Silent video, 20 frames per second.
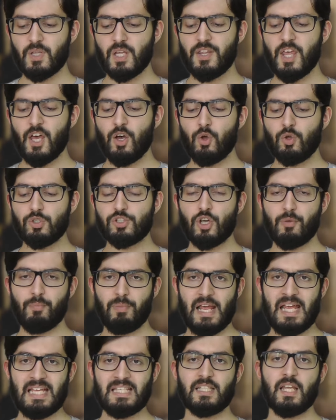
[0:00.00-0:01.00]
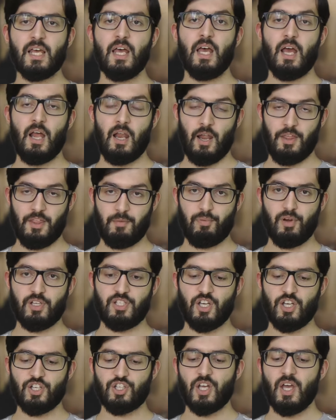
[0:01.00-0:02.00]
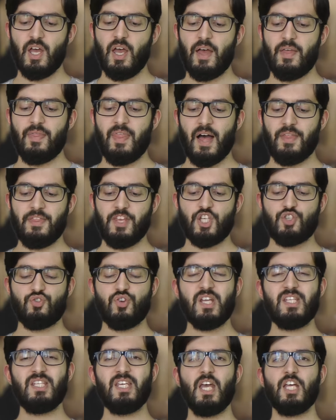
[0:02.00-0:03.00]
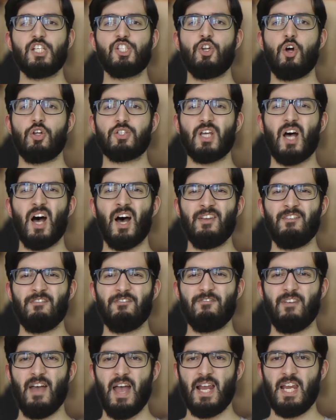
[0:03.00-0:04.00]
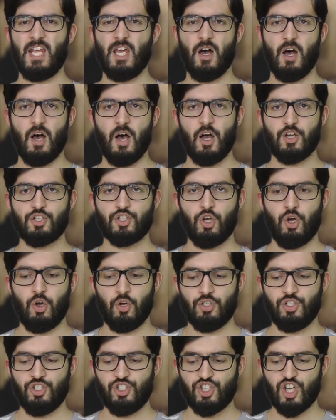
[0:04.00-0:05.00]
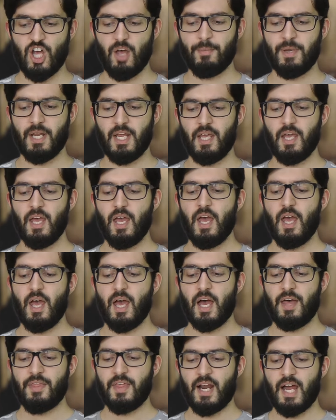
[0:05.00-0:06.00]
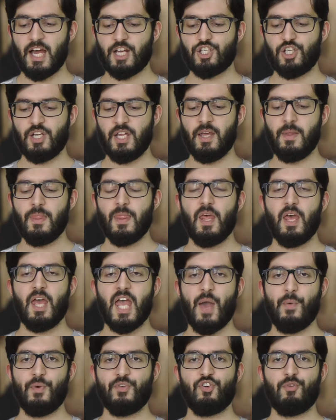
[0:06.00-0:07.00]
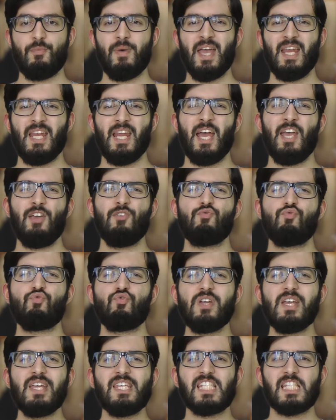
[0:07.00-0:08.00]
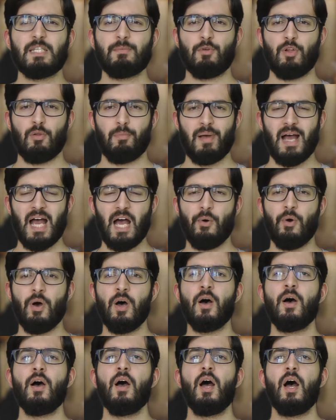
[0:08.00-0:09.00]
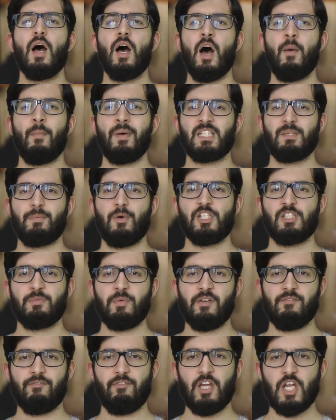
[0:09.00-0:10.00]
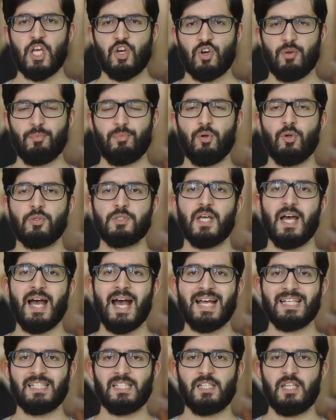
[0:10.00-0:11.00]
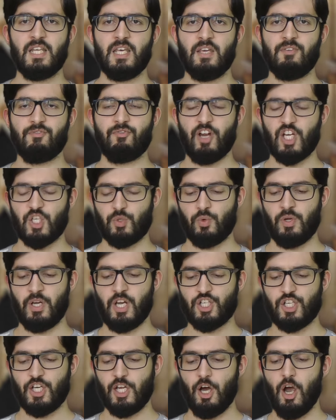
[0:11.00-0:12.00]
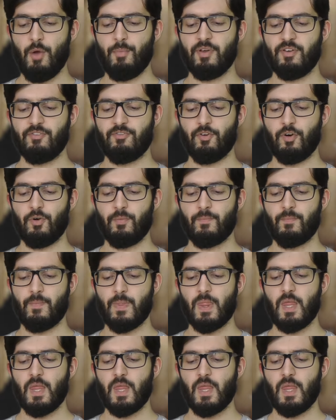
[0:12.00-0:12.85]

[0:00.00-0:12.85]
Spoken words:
They are also pleased, like the British, that the treaty is not unfairly harsh on Germany, and that actually it would remain a reasonable power as opposed to being fully crippled as the French were initially hoping for.